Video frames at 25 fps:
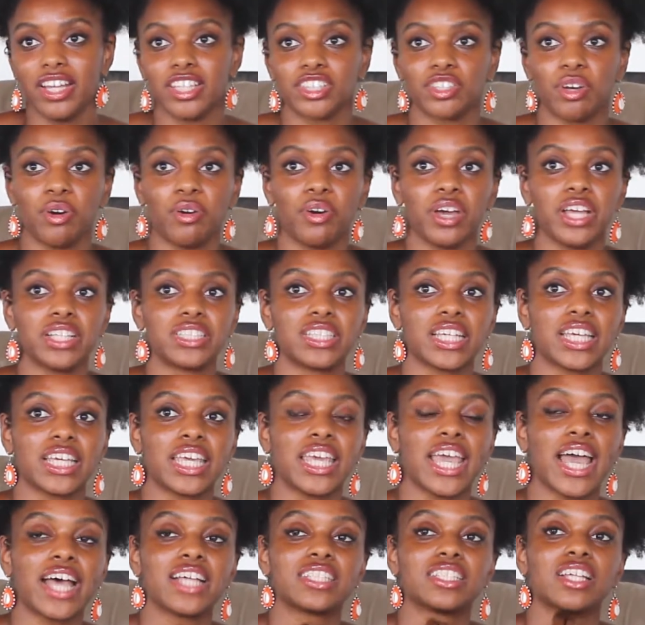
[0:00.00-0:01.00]
So
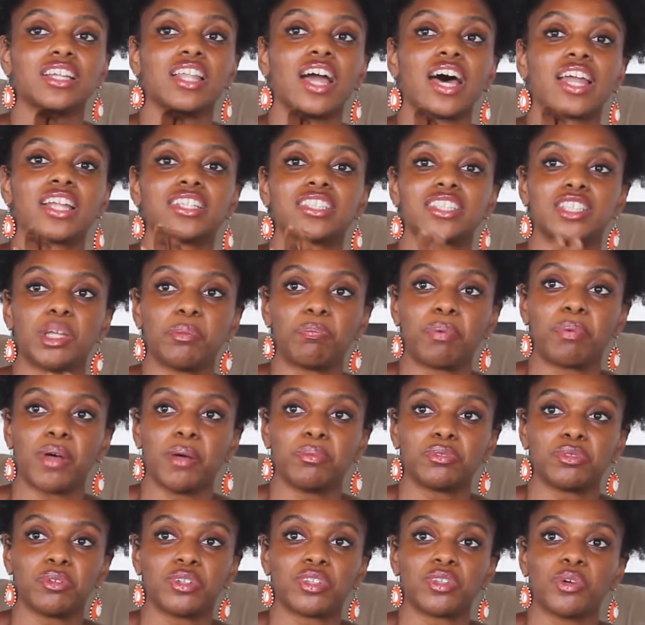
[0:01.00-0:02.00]
he has a lot of
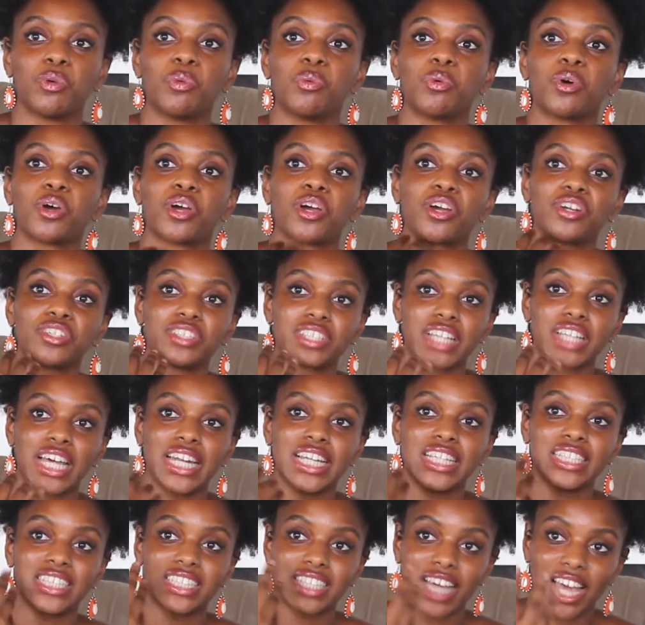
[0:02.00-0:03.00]
slip-ups with the words that
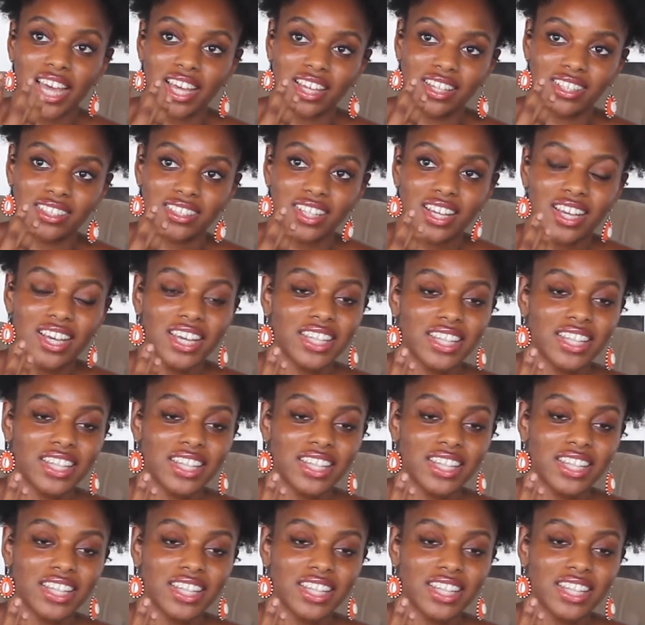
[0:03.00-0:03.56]
he says